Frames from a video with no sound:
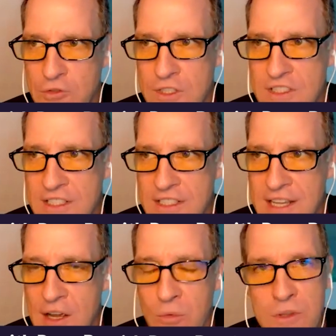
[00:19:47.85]
If you could
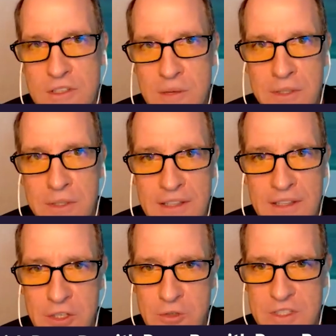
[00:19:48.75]
sit down with
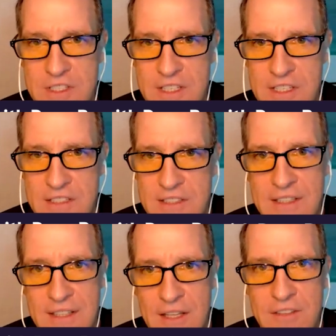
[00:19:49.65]
someone living or
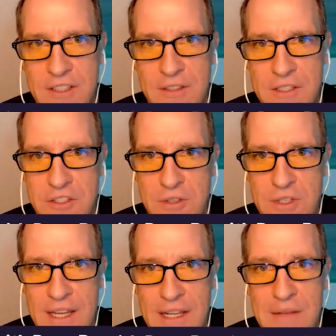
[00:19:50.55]
deceased in the healthcare
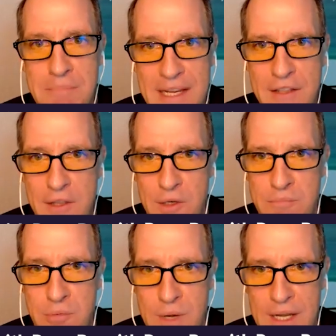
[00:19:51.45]
industry and pick
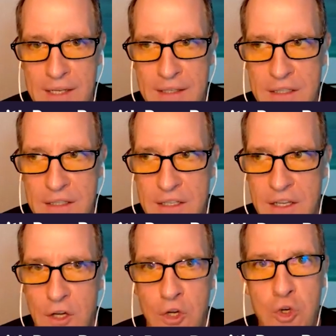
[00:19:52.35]
their brain,
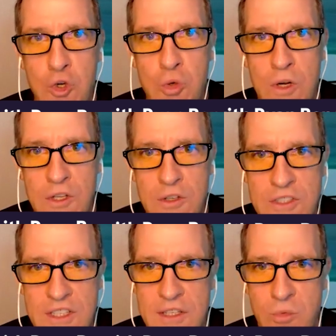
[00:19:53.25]
who
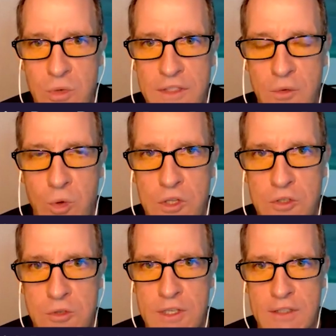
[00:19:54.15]
are you sitting with,
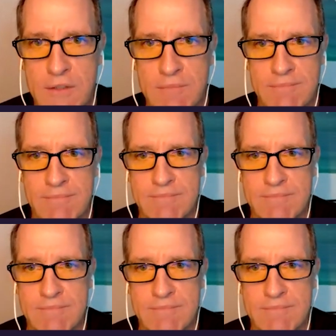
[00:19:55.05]
and what are you drinking?